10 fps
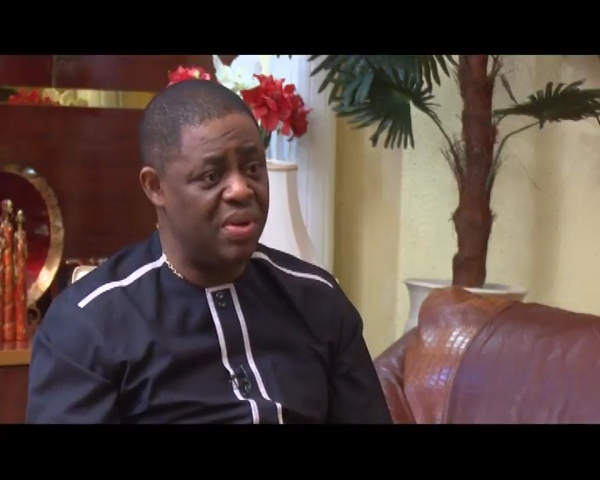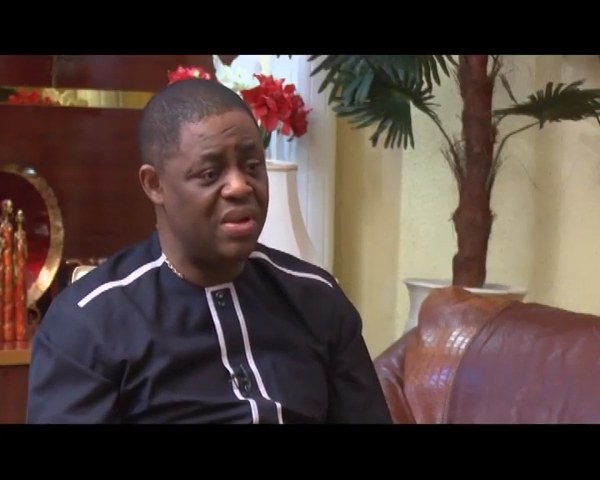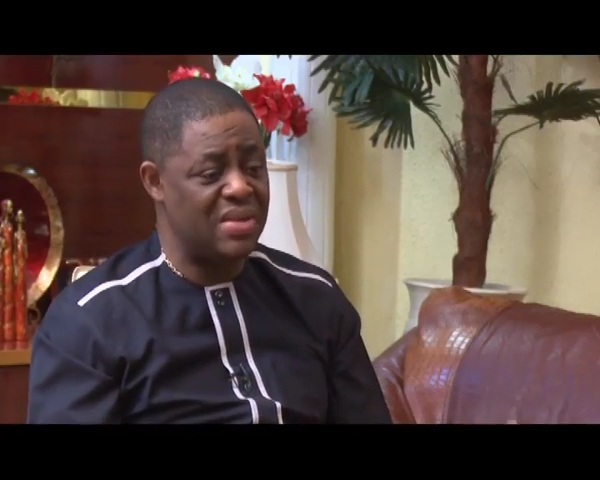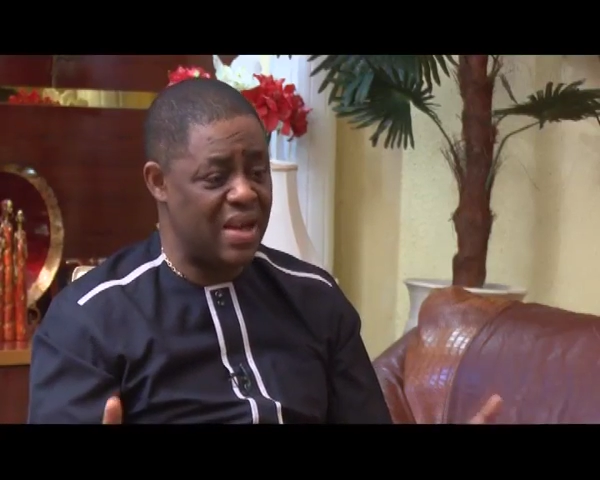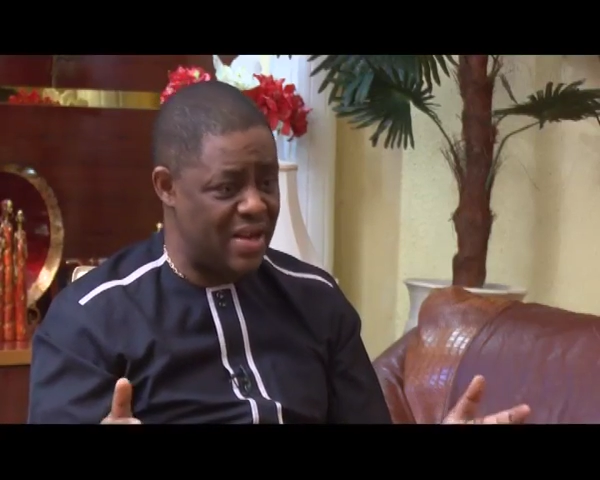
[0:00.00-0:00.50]

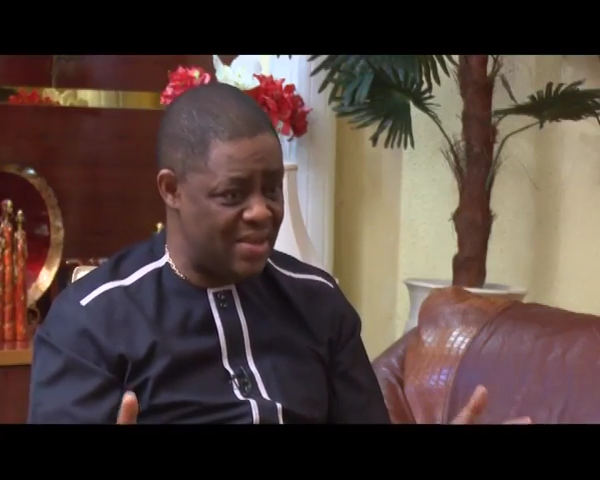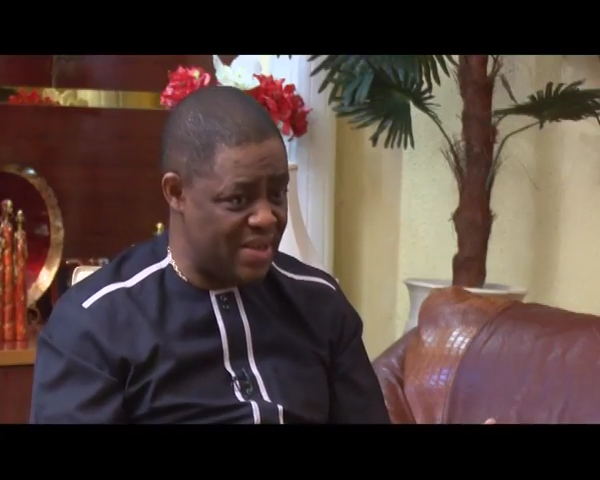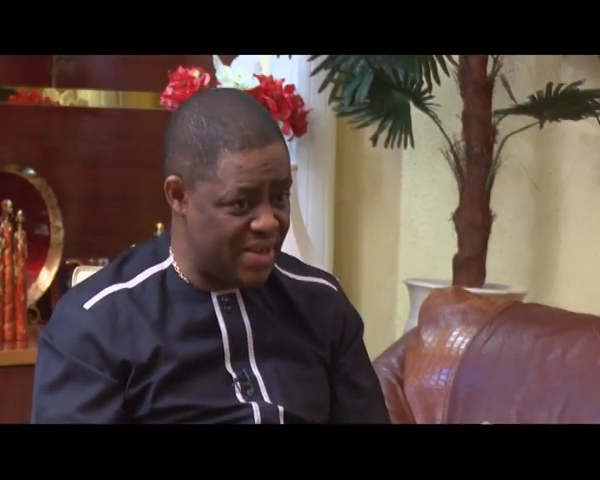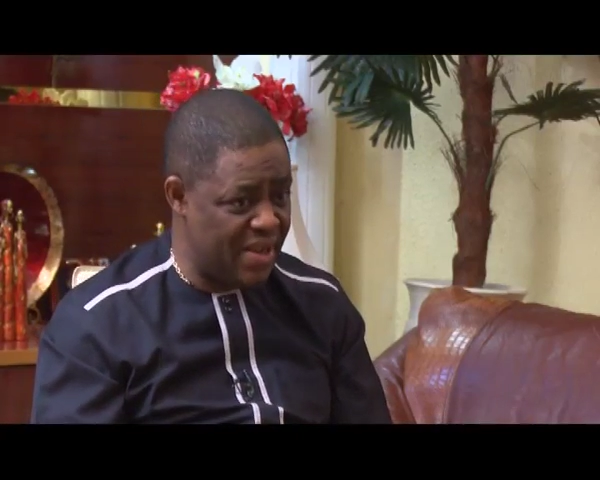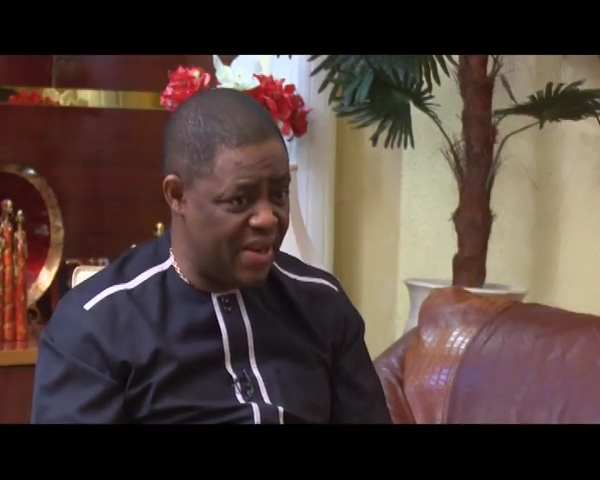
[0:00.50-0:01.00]
Because like I
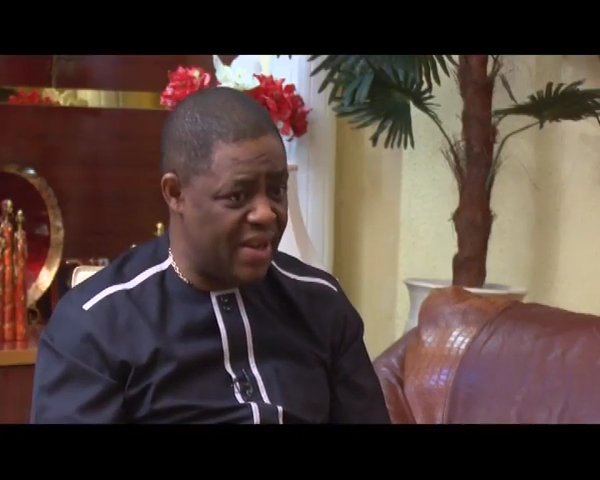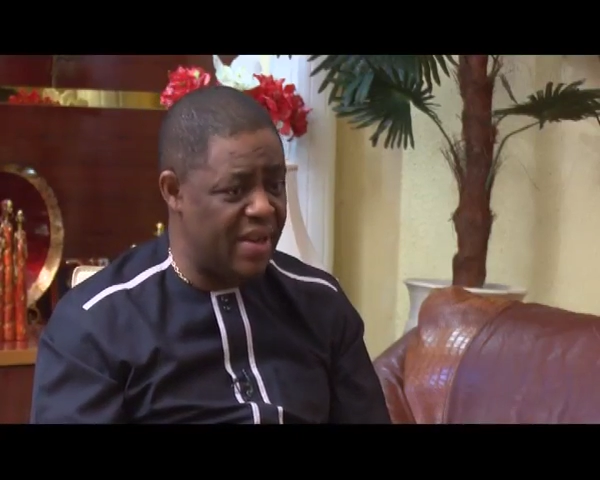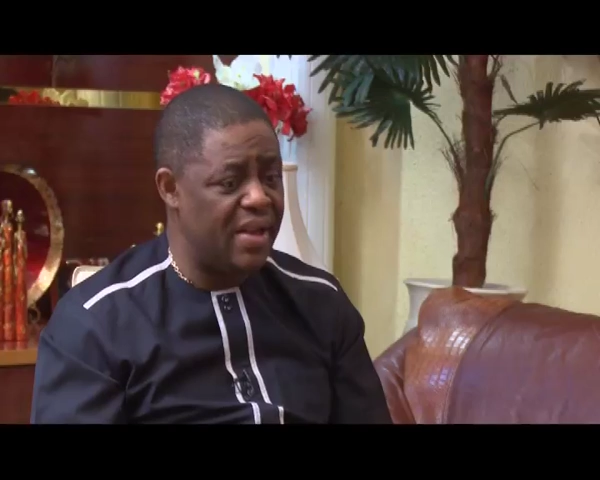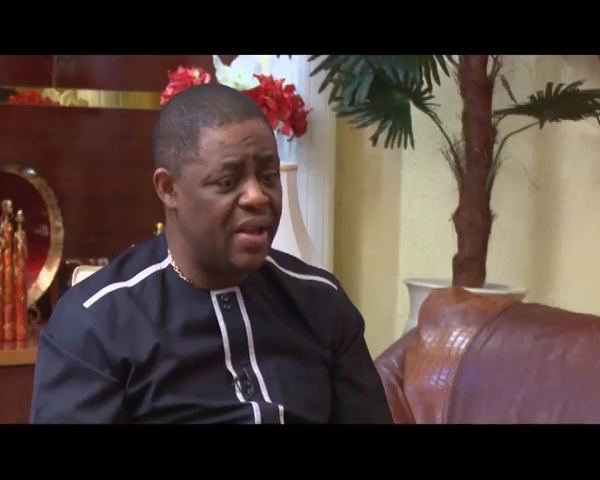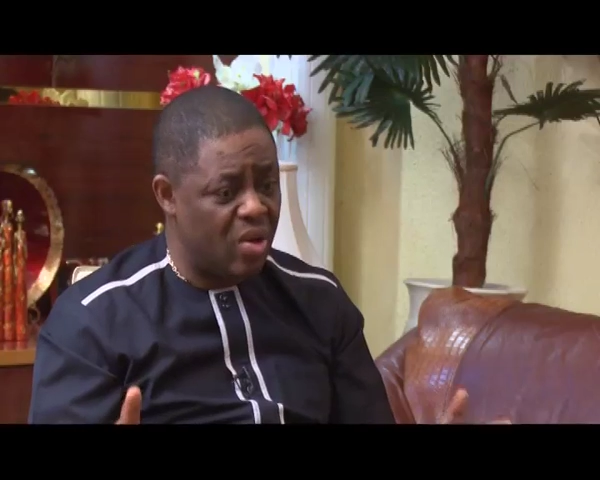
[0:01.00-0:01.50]
said earlier,
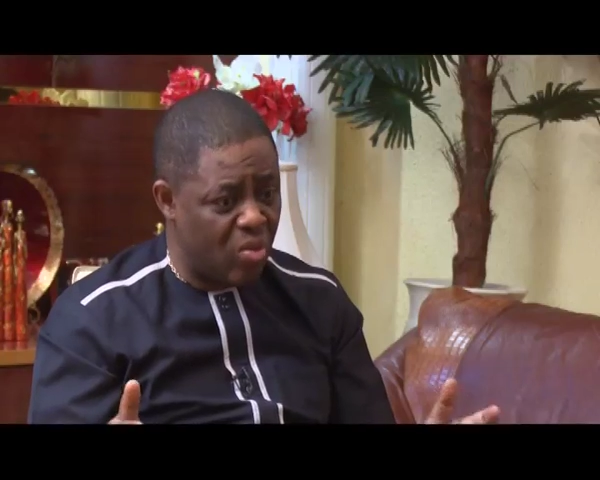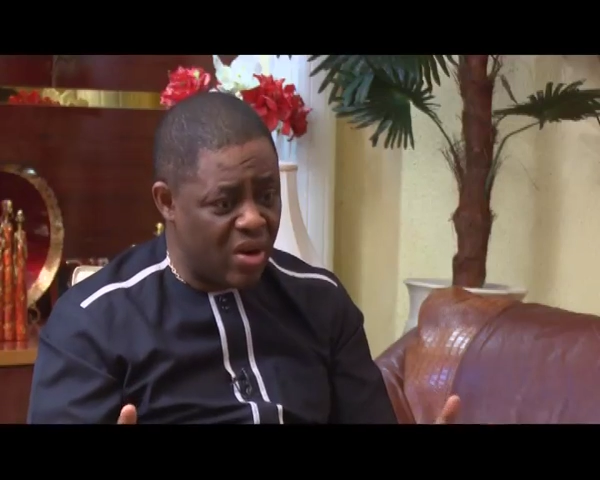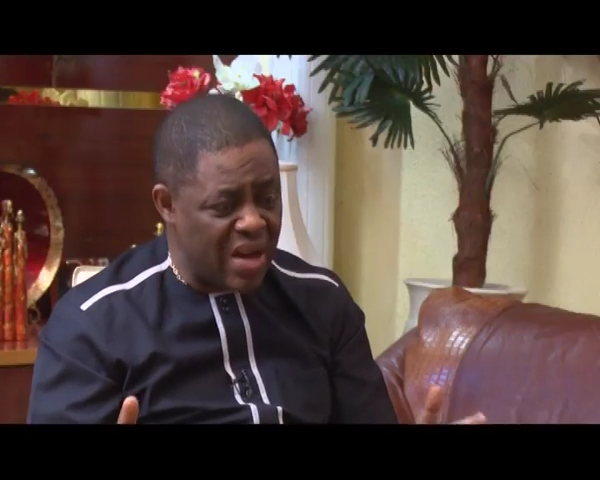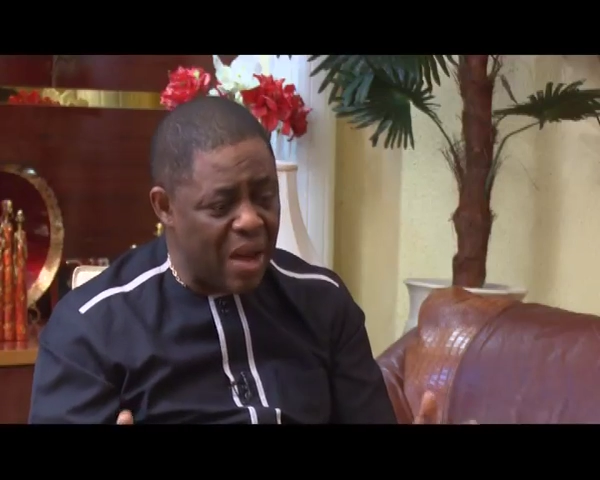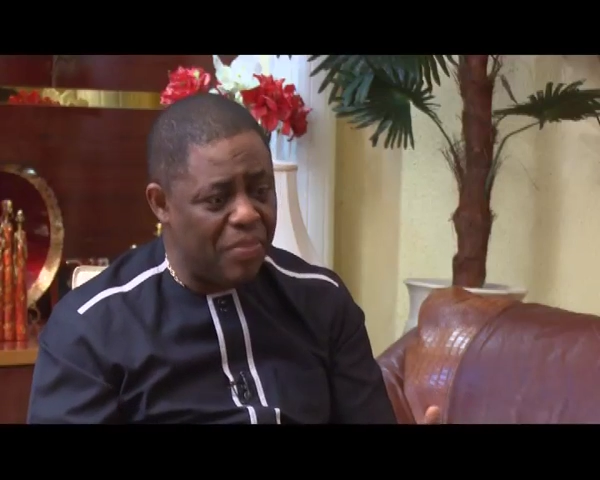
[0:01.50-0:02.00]

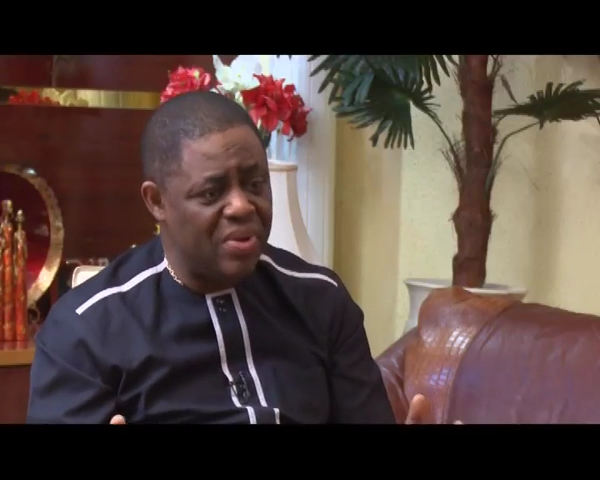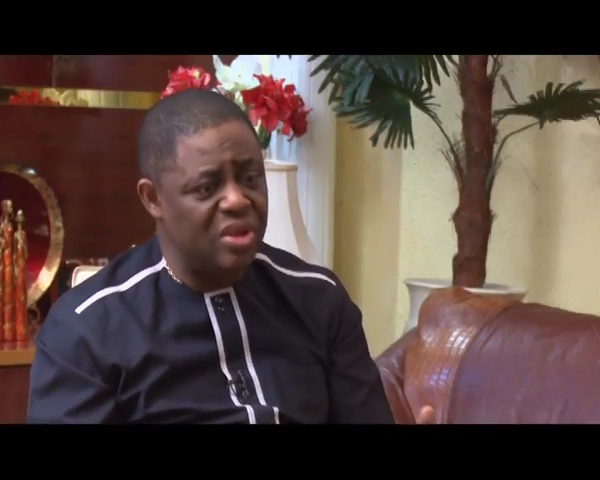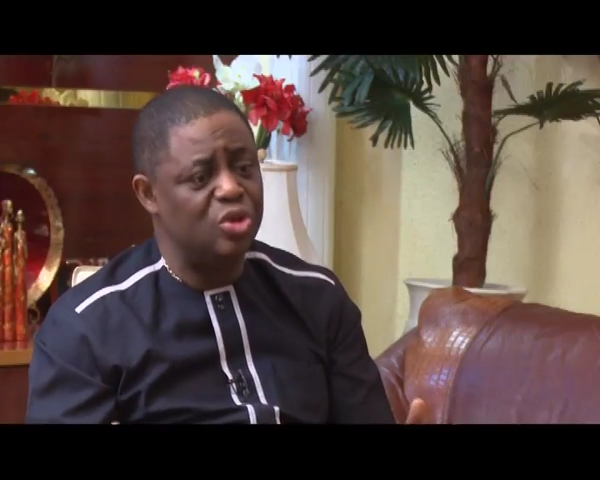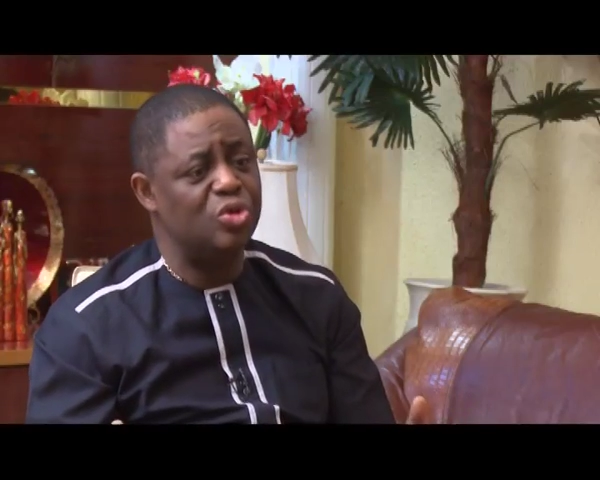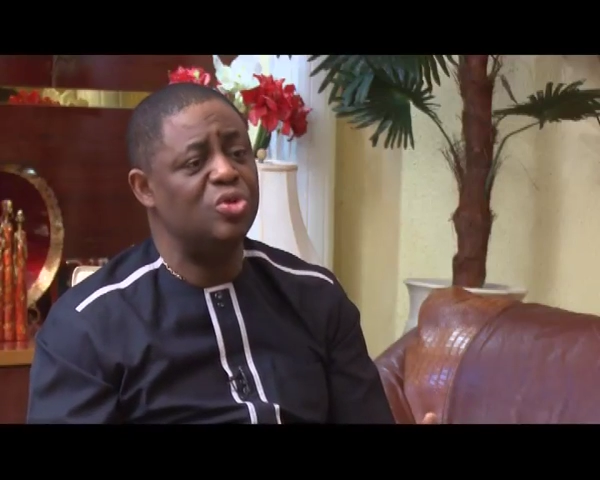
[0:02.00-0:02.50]
what happened
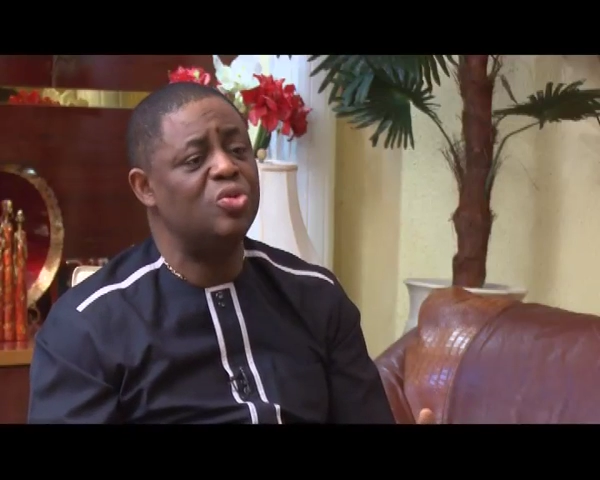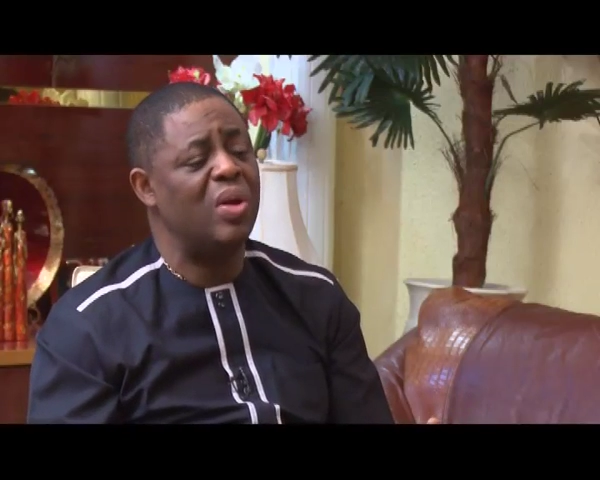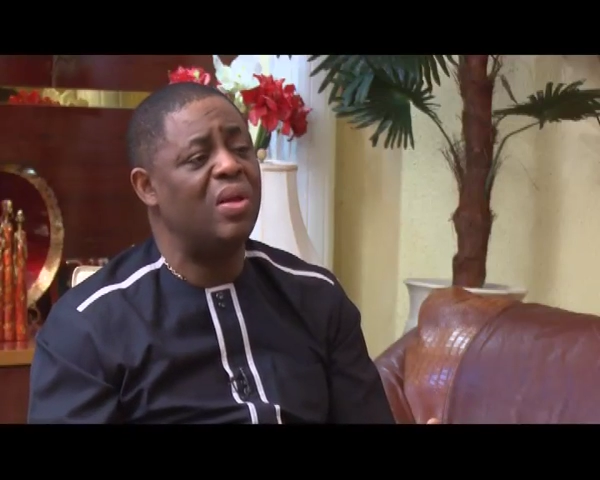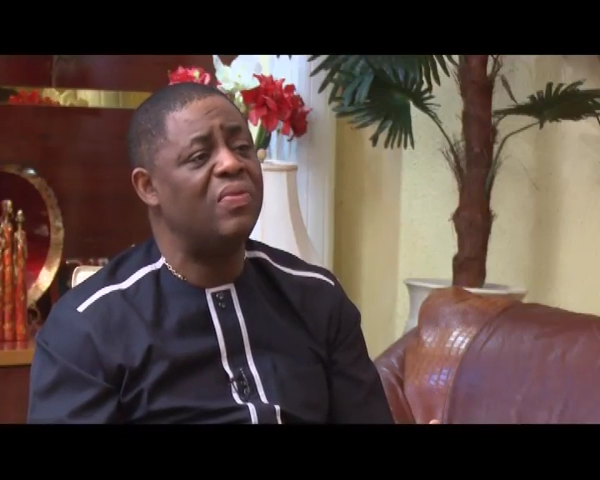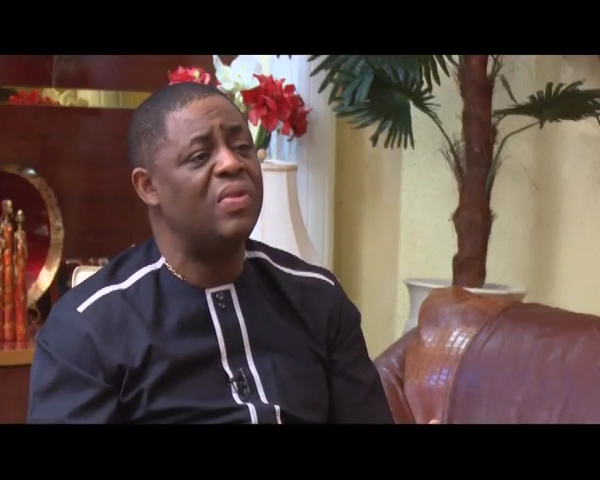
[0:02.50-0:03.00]
in June
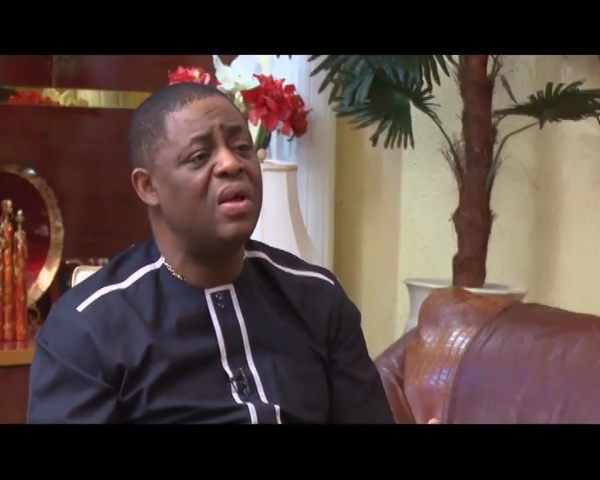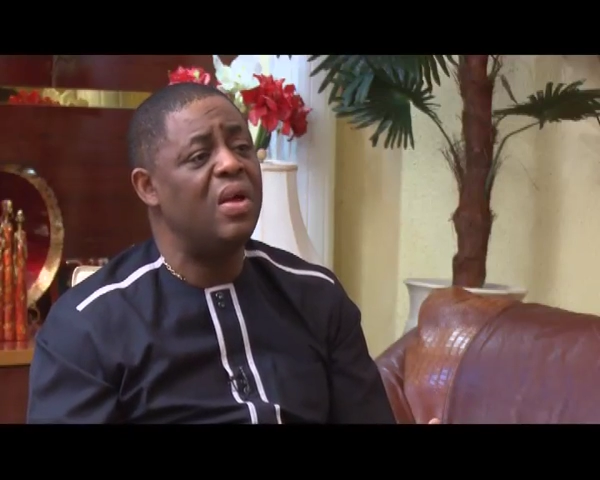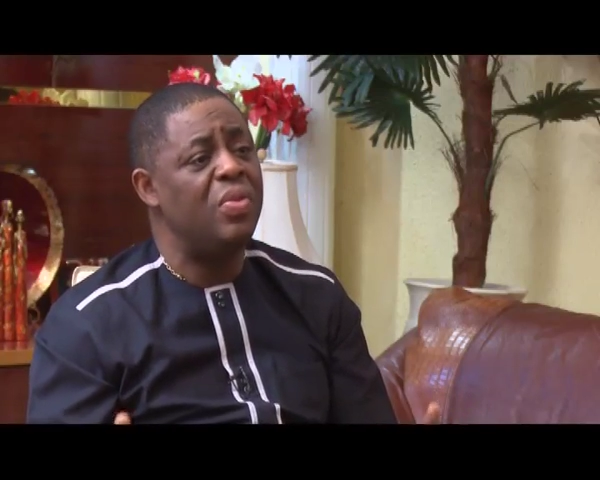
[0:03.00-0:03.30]
12th,